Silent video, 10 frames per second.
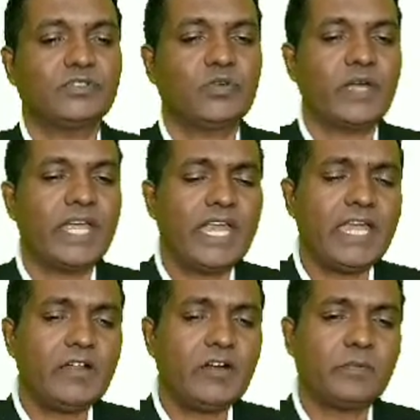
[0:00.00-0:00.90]
So
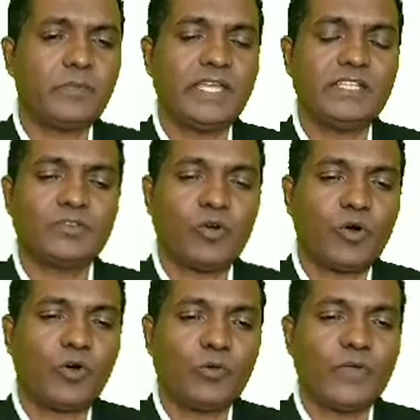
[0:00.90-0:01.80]
A dot B is
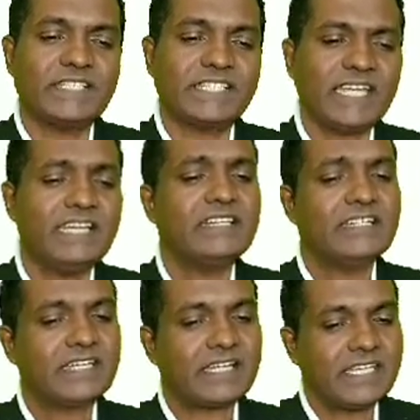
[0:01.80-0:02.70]
always a
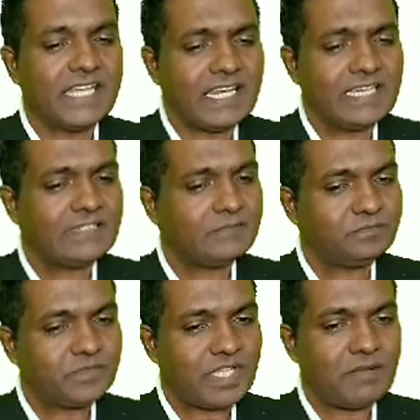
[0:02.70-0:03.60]
real
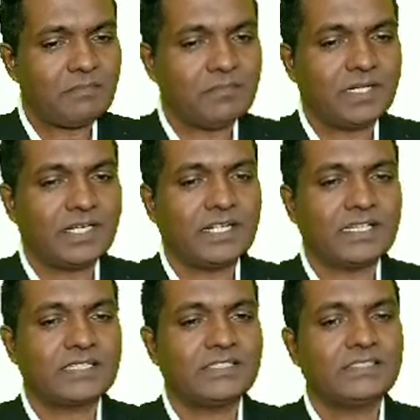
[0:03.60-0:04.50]

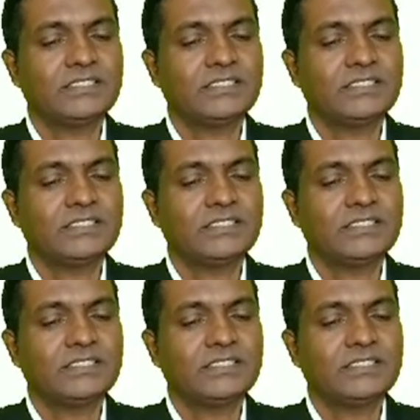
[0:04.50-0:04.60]
number.